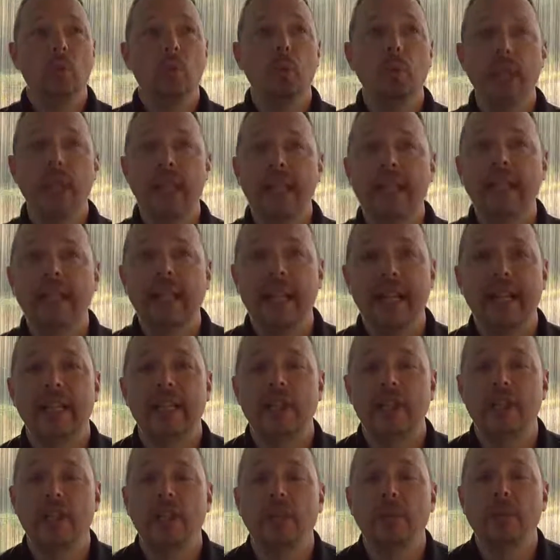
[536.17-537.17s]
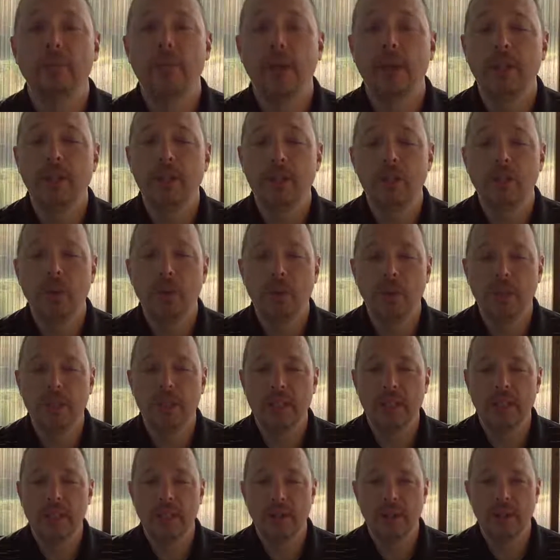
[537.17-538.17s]
We let so much
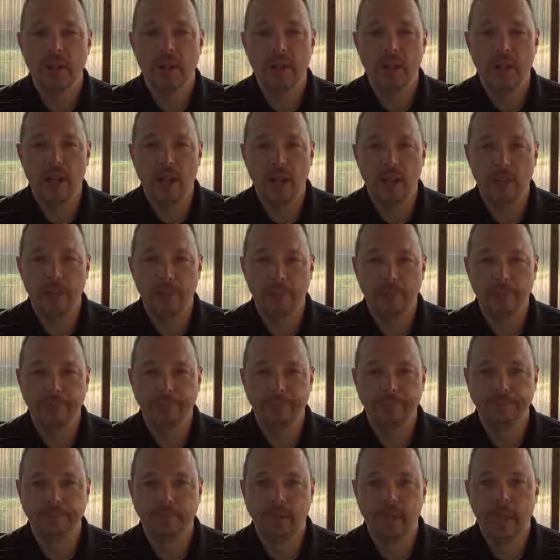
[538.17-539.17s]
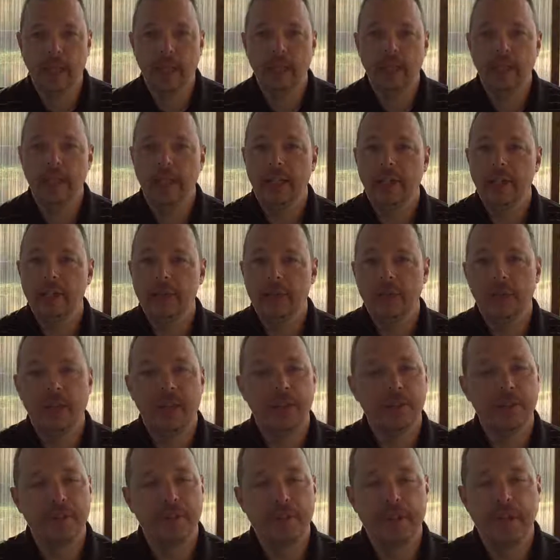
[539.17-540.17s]
noise into our life. Hey, here's
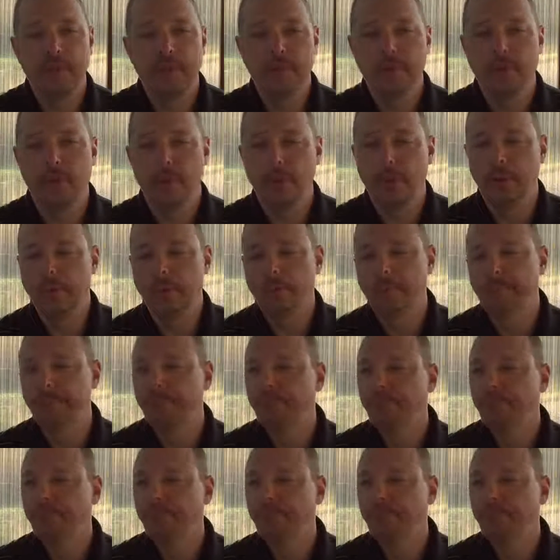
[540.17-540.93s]
another tip for you.